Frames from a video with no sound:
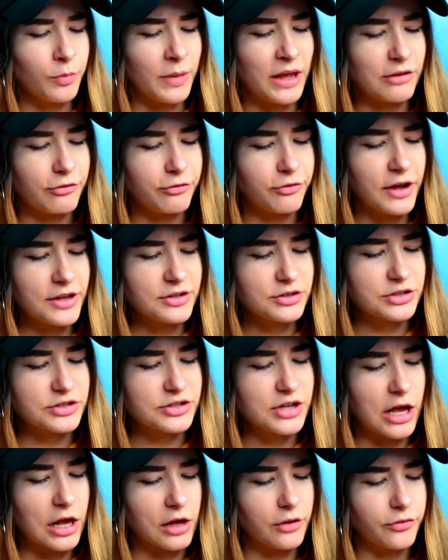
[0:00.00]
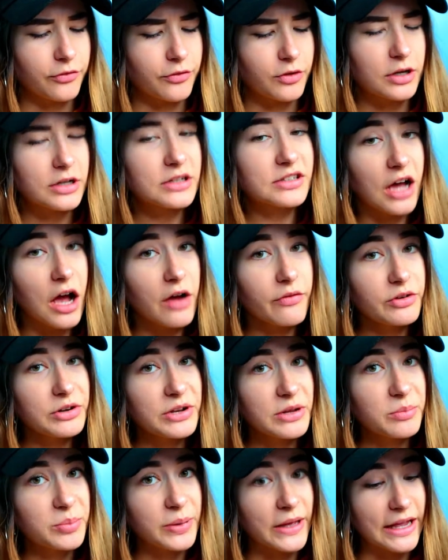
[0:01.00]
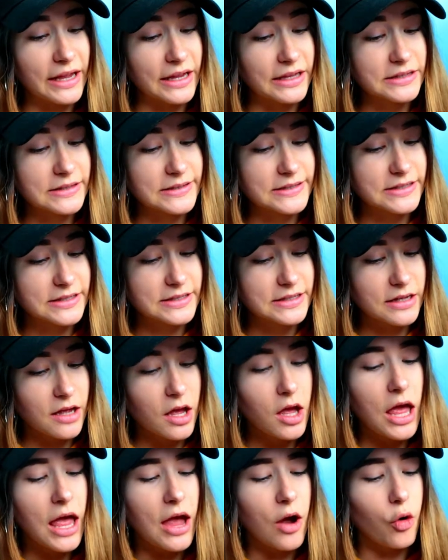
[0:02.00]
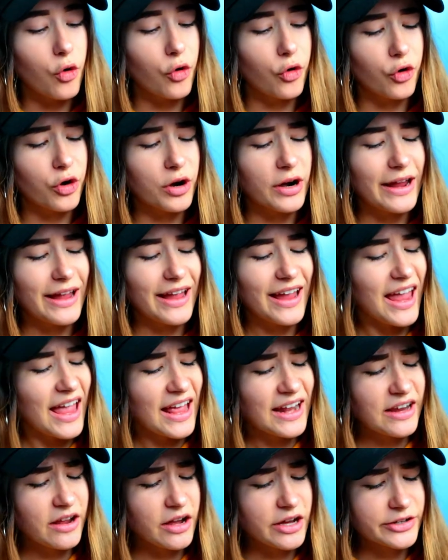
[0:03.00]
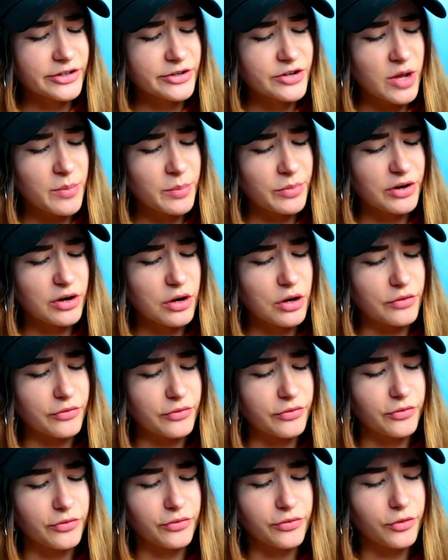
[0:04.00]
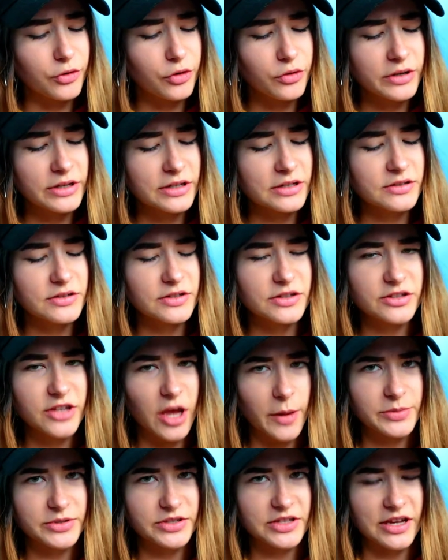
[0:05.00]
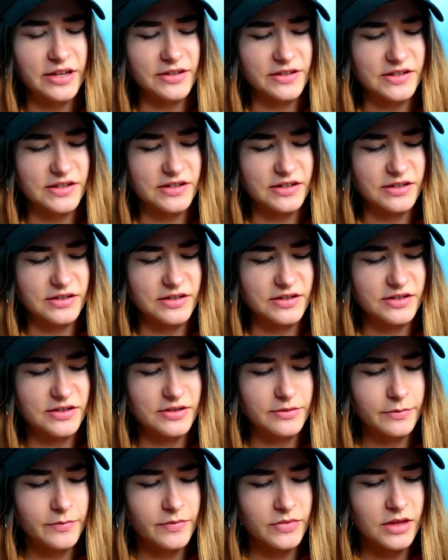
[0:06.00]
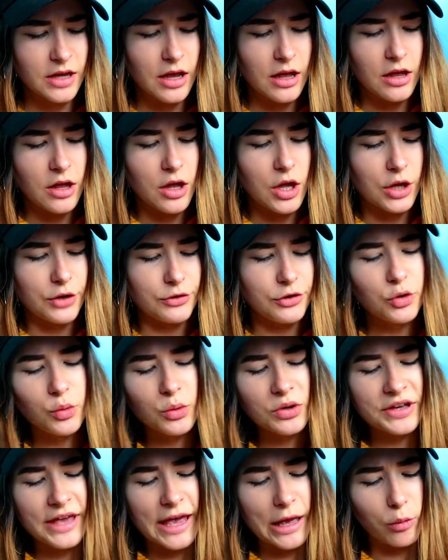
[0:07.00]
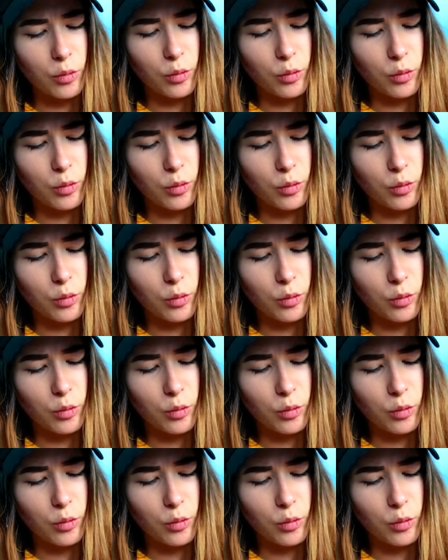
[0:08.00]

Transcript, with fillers: You may find yourself covered in paint, or any other number of foreign substances. You will